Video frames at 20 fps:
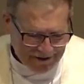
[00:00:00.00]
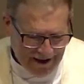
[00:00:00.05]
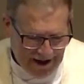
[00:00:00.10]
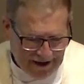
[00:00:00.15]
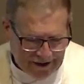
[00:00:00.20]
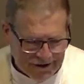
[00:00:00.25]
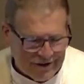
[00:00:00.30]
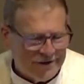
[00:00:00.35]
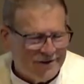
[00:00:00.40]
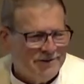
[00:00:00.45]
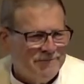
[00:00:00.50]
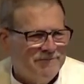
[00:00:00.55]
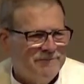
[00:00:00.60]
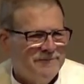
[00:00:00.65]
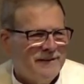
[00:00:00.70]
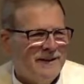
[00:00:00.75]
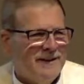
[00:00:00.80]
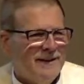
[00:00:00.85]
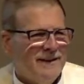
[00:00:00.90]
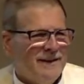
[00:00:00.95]
Lesh.
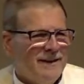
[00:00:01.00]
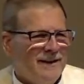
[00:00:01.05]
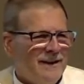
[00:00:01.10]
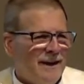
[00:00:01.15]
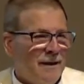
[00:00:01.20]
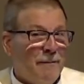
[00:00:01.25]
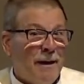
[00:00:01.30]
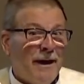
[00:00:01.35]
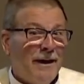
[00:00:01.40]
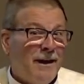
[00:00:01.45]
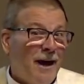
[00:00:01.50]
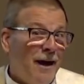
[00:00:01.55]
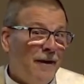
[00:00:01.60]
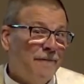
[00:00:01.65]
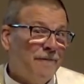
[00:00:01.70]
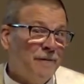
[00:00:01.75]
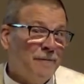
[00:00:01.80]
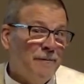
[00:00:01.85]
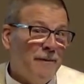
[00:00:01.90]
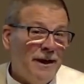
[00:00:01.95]
And my
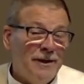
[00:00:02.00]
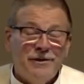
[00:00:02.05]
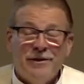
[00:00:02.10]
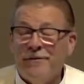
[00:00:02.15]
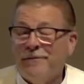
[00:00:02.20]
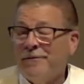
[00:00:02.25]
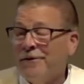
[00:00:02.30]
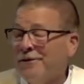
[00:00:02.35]
confirmation